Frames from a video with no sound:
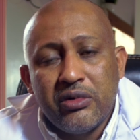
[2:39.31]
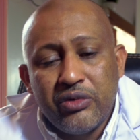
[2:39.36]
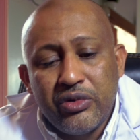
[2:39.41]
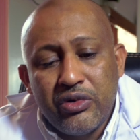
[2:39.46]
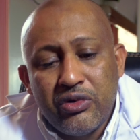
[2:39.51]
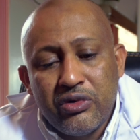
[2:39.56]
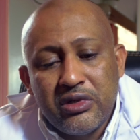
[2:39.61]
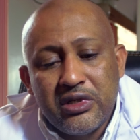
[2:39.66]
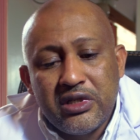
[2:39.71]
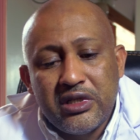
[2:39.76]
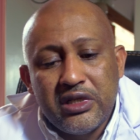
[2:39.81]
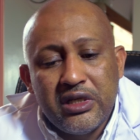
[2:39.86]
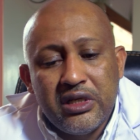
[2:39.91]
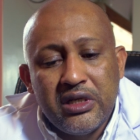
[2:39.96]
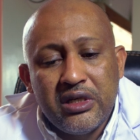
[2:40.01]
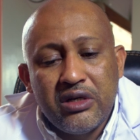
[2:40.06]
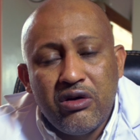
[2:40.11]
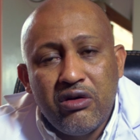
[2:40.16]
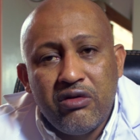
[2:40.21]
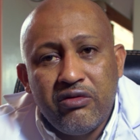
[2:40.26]
We don't
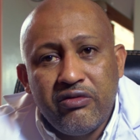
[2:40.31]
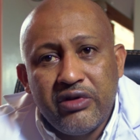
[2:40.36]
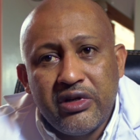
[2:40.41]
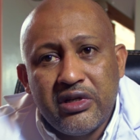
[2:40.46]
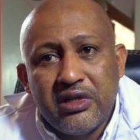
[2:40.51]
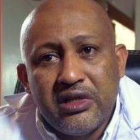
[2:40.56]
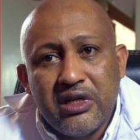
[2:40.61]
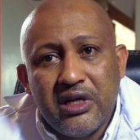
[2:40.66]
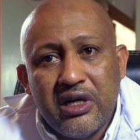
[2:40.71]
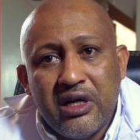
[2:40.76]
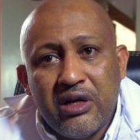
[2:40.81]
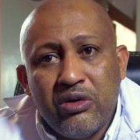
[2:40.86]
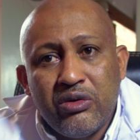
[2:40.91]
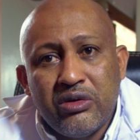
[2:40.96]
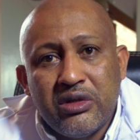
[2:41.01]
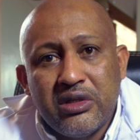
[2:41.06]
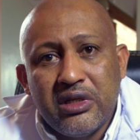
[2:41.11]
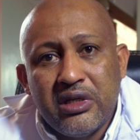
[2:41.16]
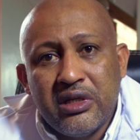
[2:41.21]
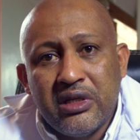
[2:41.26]
see COVID a
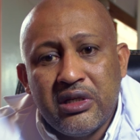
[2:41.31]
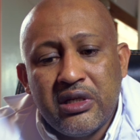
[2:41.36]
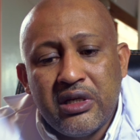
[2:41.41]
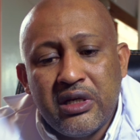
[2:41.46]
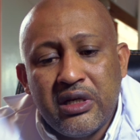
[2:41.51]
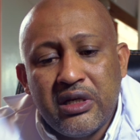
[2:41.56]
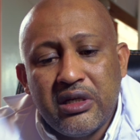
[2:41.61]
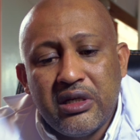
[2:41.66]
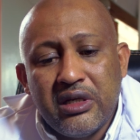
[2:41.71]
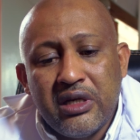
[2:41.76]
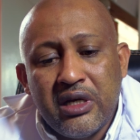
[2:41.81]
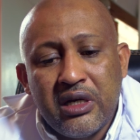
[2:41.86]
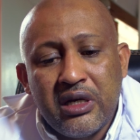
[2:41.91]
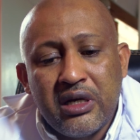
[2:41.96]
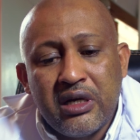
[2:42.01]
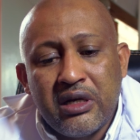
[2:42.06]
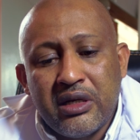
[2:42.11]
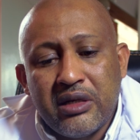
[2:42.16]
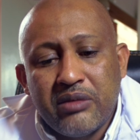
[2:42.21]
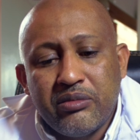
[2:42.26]
lot in the
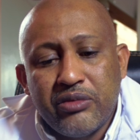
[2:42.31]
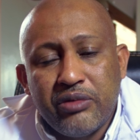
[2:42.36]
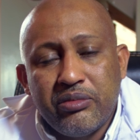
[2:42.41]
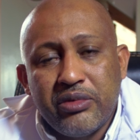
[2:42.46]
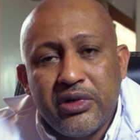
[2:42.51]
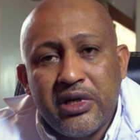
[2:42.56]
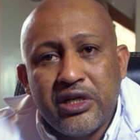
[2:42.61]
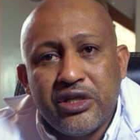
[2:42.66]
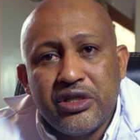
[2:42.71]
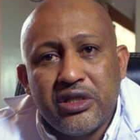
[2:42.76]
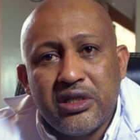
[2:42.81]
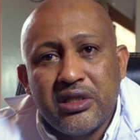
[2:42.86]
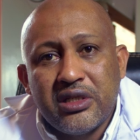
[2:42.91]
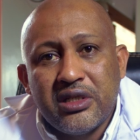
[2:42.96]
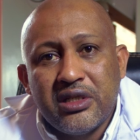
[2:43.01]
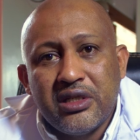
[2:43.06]
younger population.